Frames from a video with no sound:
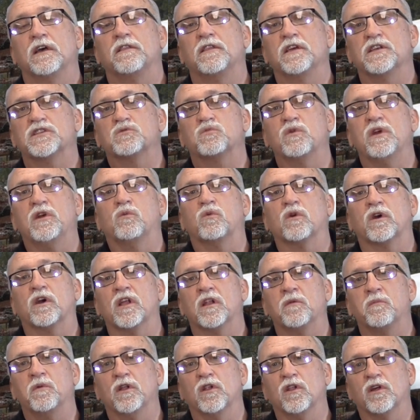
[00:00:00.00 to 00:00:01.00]
This week we're
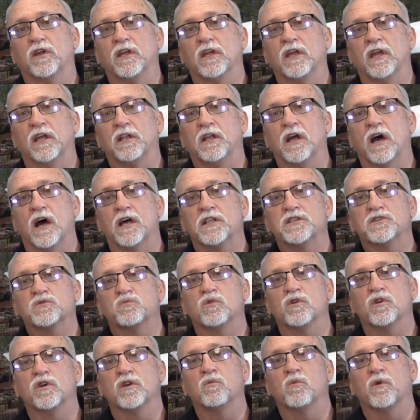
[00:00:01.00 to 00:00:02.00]
going to be looking at God's
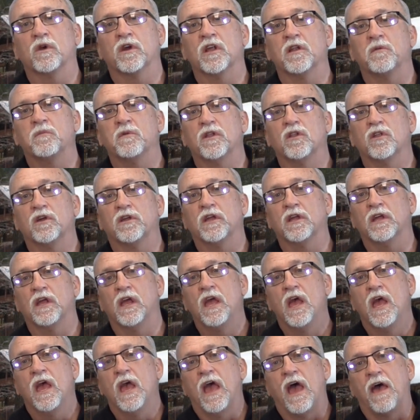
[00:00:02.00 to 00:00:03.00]
Word, and we're going to be
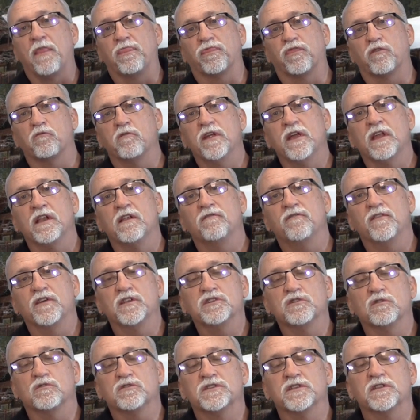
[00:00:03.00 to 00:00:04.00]
looking at three
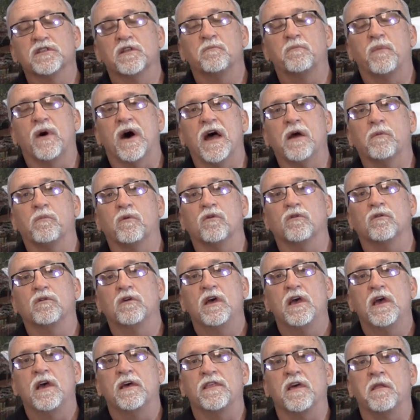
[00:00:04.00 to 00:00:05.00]
individuals in the Bible
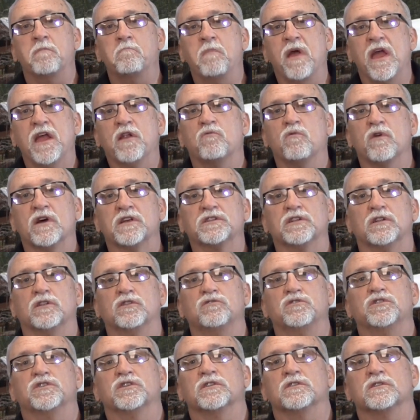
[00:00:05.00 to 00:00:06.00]
that made
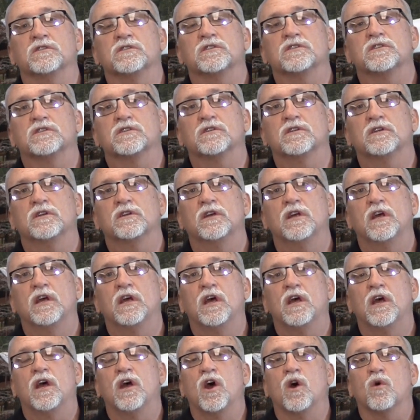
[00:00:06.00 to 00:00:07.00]
resolutions.
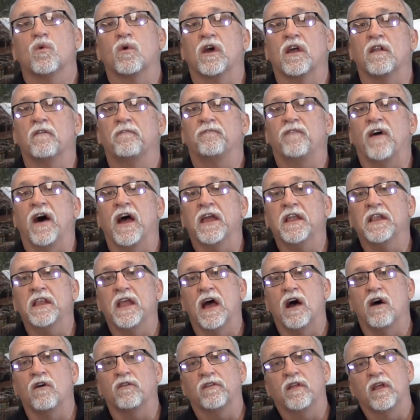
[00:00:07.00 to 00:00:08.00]
We're going to find
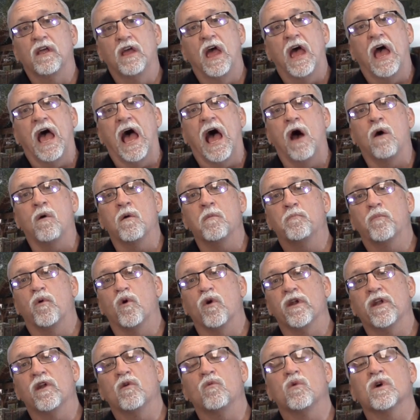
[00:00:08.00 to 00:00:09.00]
out how
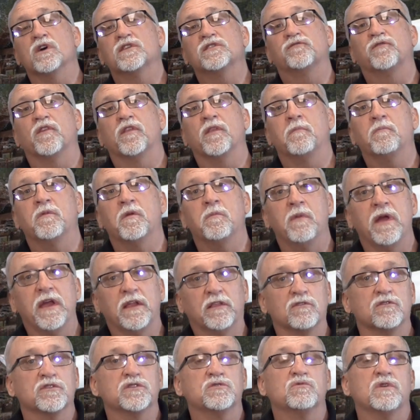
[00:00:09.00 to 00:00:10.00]
important it was for them to
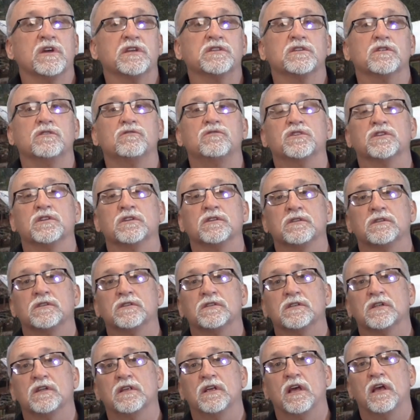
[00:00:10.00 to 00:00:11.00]
make those
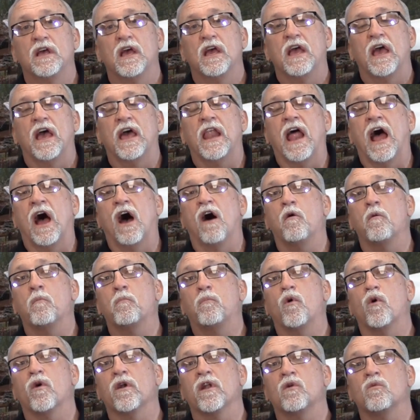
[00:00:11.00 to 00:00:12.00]
resolutions and how
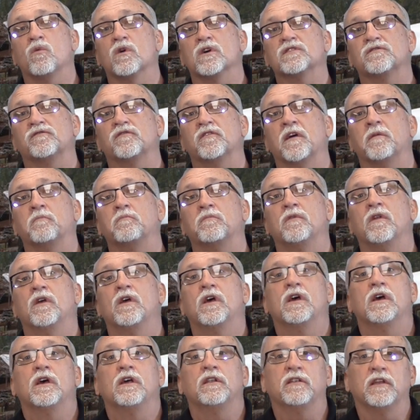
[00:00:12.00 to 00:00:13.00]
important it was for them
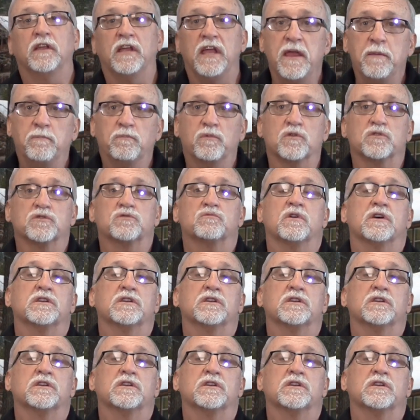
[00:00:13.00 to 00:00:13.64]
to keep those